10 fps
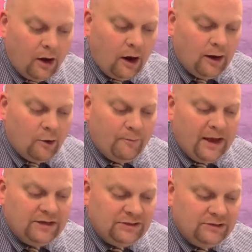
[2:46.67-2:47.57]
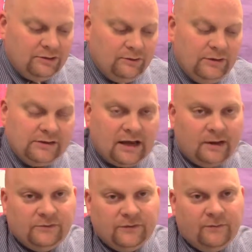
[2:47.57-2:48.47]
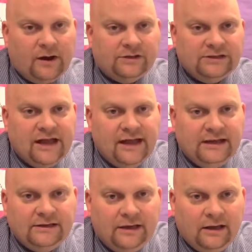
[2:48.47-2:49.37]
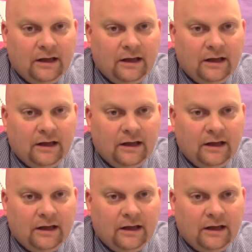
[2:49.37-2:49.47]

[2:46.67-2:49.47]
All right, on page 2, this comes from our state